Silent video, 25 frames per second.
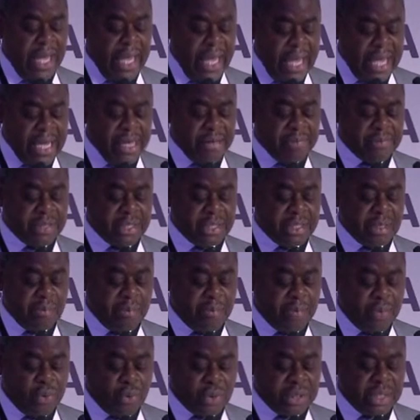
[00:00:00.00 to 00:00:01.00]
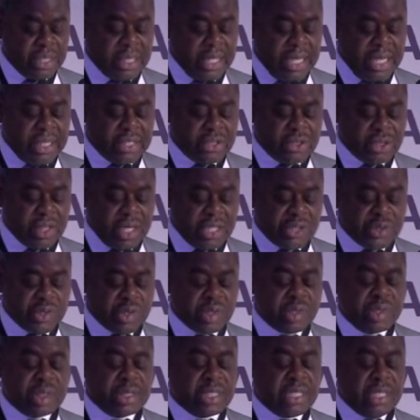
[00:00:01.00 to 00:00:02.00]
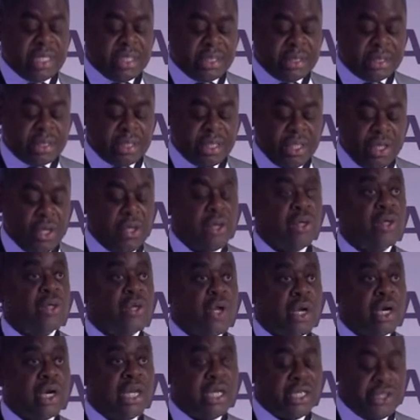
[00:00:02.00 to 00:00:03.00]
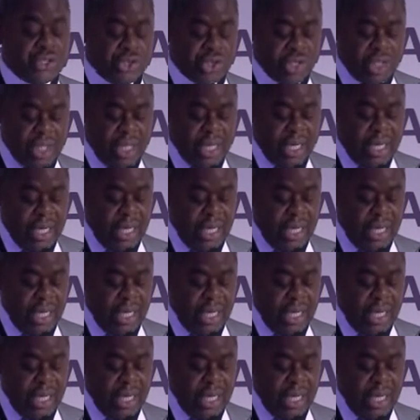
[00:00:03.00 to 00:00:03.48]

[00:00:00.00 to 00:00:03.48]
aimed at importing international skills, knowledge,